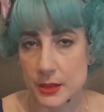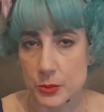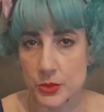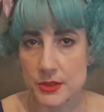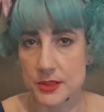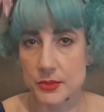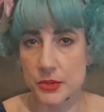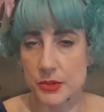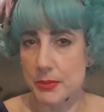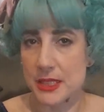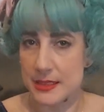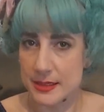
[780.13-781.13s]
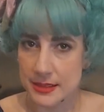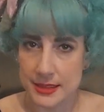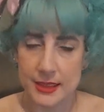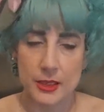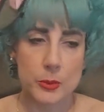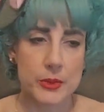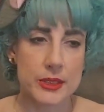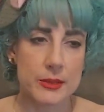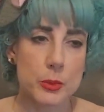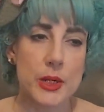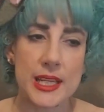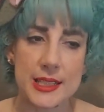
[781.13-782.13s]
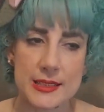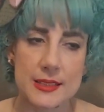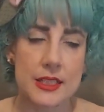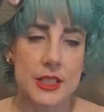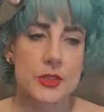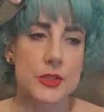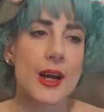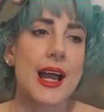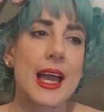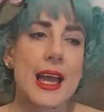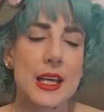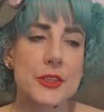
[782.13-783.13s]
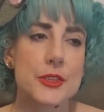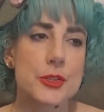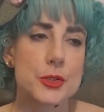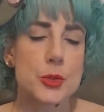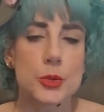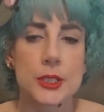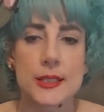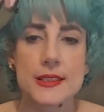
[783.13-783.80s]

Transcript: was forbidden with weights, so I had to